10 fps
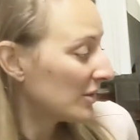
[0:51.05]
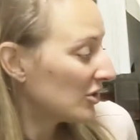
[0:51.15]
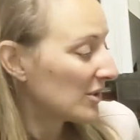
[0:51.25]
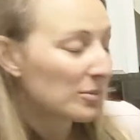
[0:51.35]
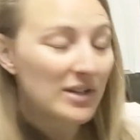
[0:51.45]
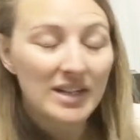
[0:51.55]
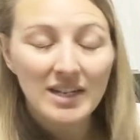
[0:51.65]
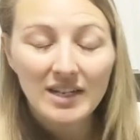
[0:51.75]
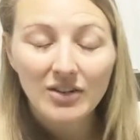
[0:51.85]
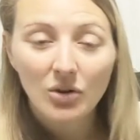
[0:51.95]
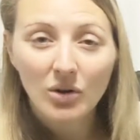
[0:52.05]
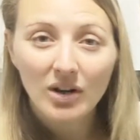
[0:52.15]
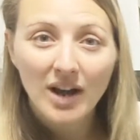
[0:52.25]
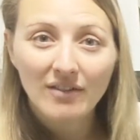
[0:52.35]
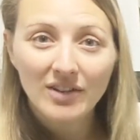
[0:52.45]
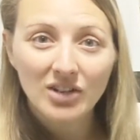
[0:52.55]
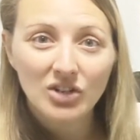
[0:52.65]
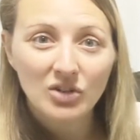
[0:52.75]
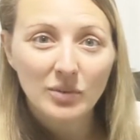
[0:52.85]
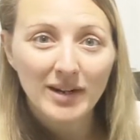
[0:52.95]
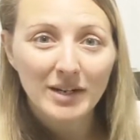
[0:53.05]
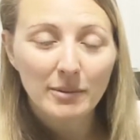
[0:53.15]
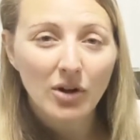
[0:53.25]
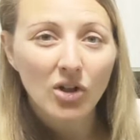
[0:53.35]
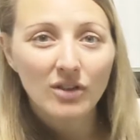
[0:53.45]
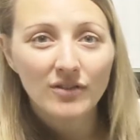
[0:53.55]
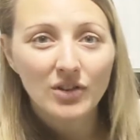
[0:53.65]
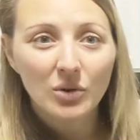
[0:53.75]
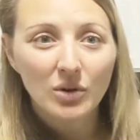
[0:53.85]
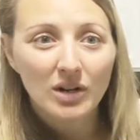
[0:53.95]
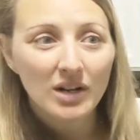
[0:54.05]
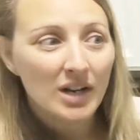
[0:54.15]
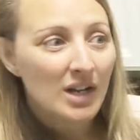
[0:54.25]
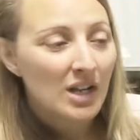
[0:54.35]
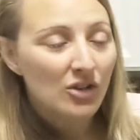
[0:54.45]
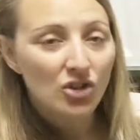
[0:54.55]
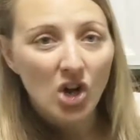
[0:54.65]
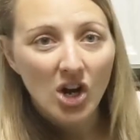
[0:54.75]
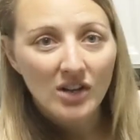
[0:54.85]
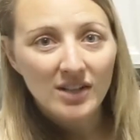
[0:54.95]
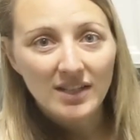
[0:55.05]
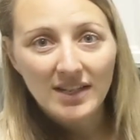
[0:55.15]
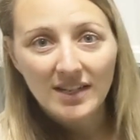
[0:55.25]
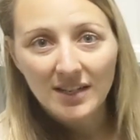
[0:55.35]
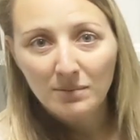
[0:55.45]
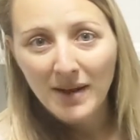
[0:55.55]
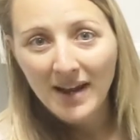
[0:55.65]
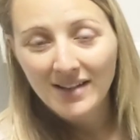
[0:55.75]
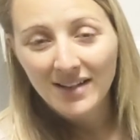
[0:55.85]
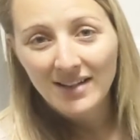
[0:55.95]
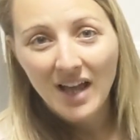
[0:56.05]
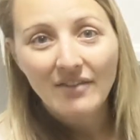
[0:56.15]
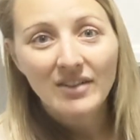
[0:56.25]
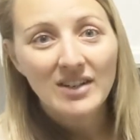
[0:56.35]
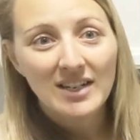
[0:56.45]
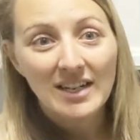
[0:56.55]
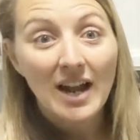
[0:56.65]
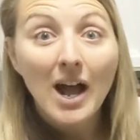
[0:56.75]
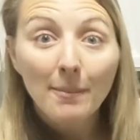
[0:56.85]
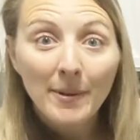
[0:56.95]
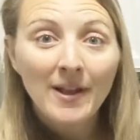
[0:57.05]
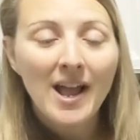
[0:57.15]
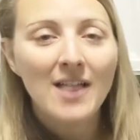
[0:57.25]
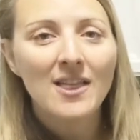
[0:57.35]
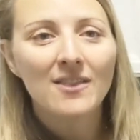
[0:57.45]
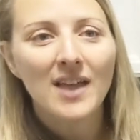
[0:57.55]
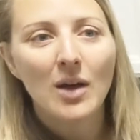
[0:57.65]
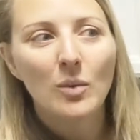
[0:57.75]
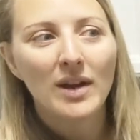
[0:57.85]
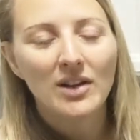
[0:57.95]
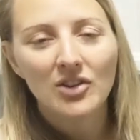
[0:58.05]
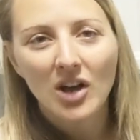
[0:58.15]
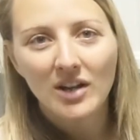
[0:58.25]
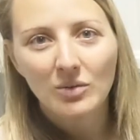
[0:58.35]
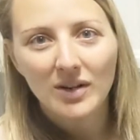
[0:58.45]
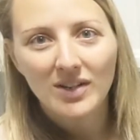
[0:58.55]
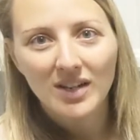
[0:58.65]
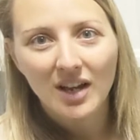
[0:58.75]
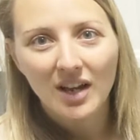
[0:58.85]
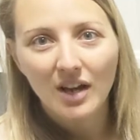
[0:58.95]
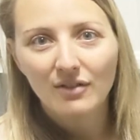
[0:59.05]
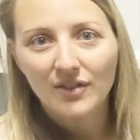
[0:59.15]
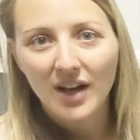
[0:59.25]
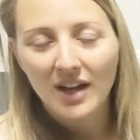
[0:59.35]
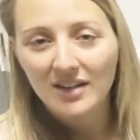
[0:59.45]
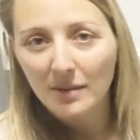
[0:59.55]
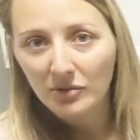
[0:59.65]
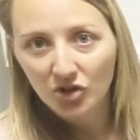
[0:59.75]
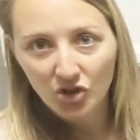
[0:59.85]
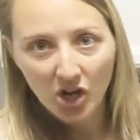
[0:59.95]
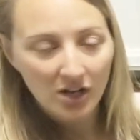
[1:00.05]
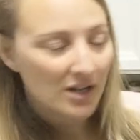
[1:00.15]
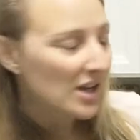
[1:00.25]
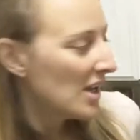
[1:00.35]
just preheat your oven to 220, put all of your jars, lids, and bands in the oven to heat up, and then that way you're not at risk of temperature shock.